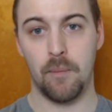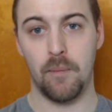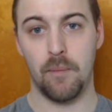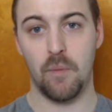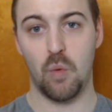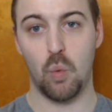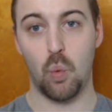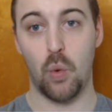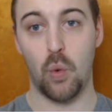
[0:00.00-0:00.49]

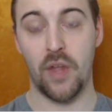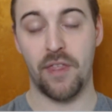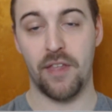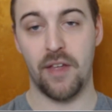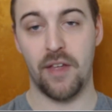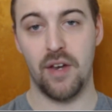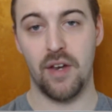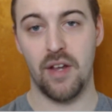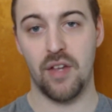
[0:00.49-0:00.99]
with
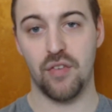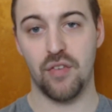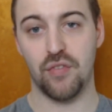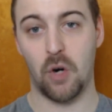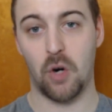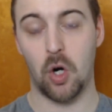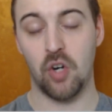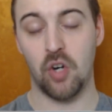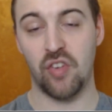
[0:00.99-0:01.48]
it, as
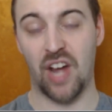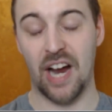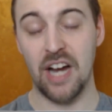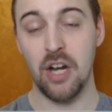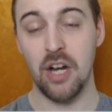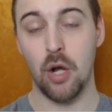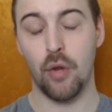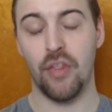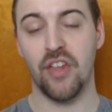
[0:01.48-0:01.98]
far as I
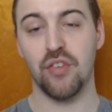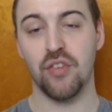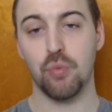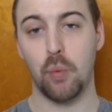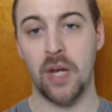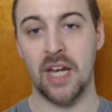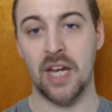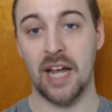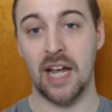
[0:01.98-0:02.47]
know, this
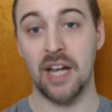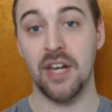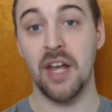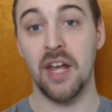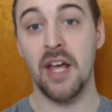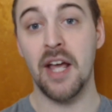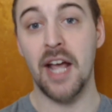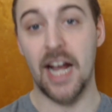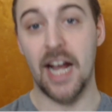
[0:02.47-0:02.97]
weekend,
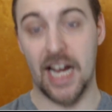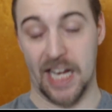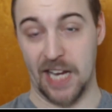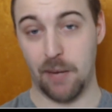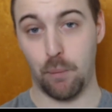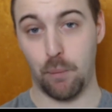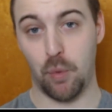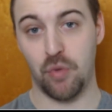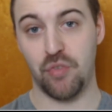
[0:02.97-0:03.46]
and
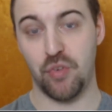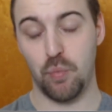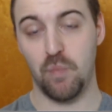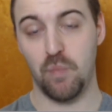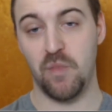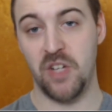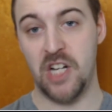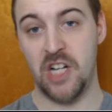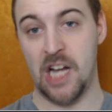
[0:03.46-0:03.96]
it was
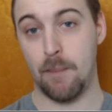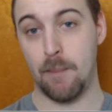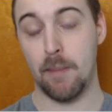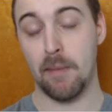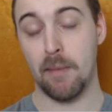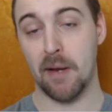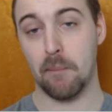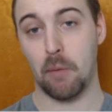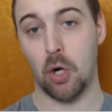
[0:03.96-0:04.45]
Jamie
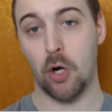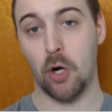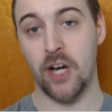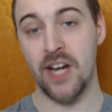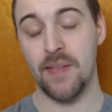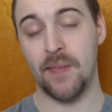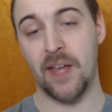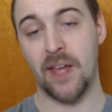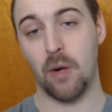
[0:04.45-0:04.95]

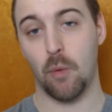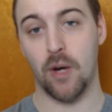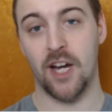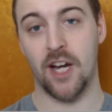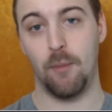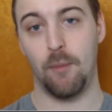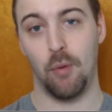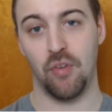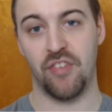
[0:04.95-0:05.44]
McMurray, and they were
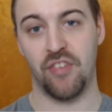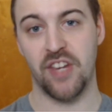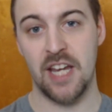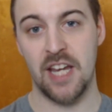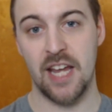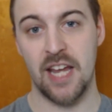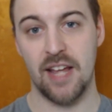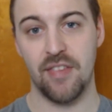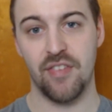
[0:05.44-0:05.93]
able to
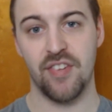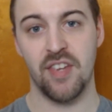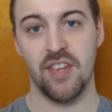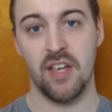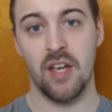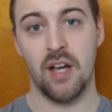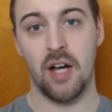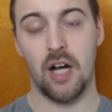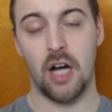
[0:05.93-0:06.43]
get
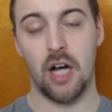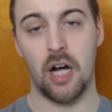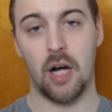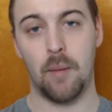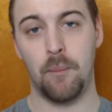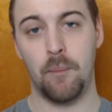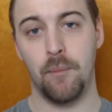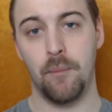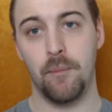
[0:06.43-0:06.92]

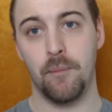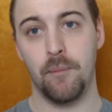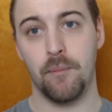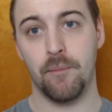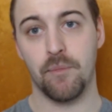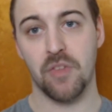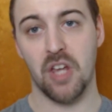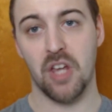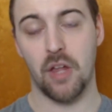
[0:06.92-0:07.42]

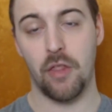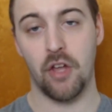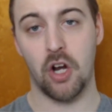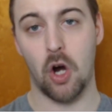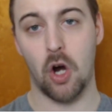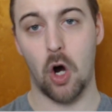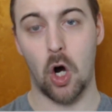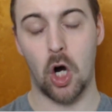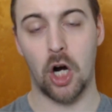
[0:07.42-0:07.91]
the
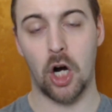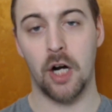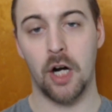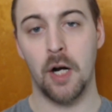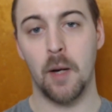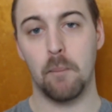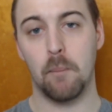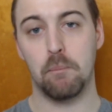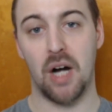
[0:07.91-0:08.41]
car
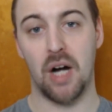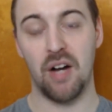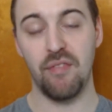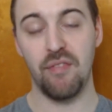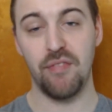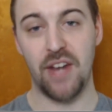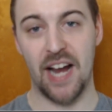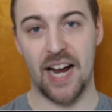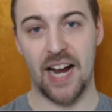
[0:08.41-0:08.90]

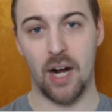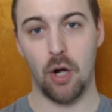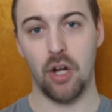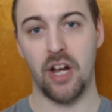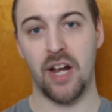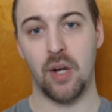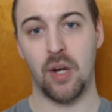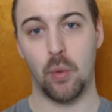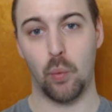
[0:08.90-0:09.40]
buffed out
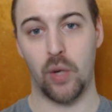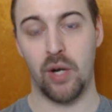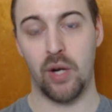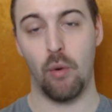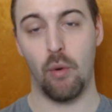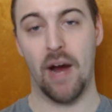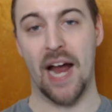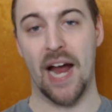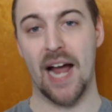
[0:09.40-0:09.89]
and
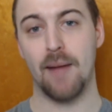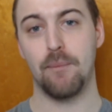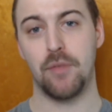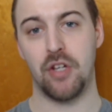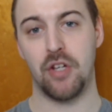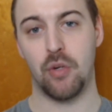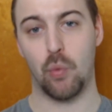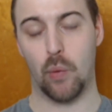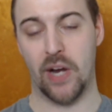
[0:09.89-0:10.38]
rewrapped,
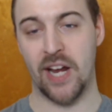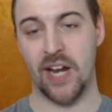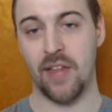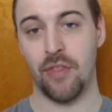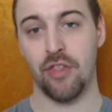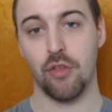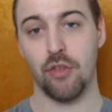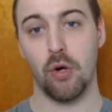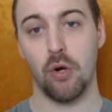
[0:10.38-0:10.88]
ran
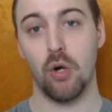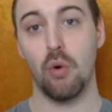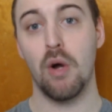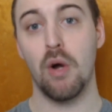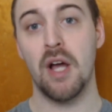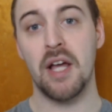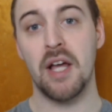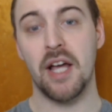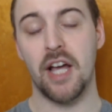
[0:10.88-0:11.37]
through,
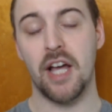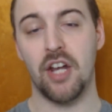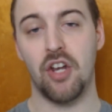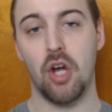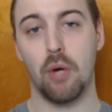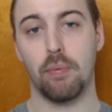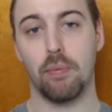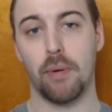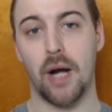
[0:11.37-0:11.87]
and
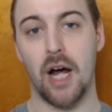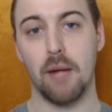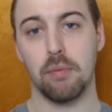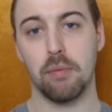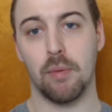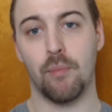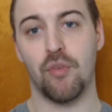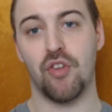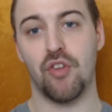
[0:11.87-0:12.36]
no
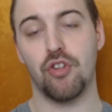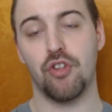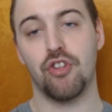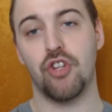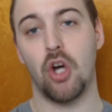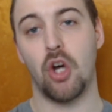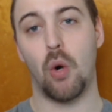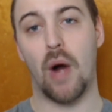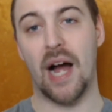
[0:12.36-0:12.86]
problems.
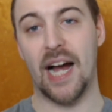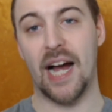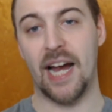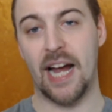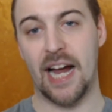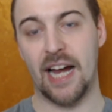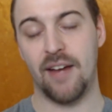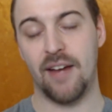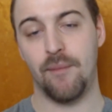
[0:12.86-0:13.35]
So
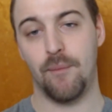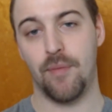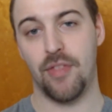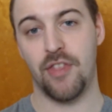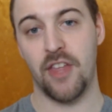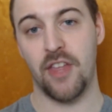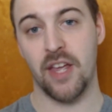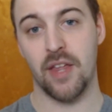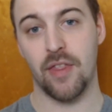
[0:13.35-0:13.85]
I
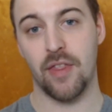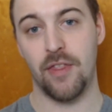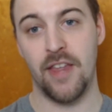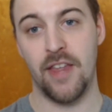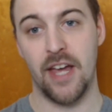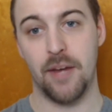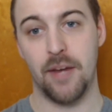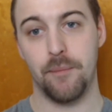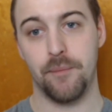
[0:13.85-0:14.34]
think that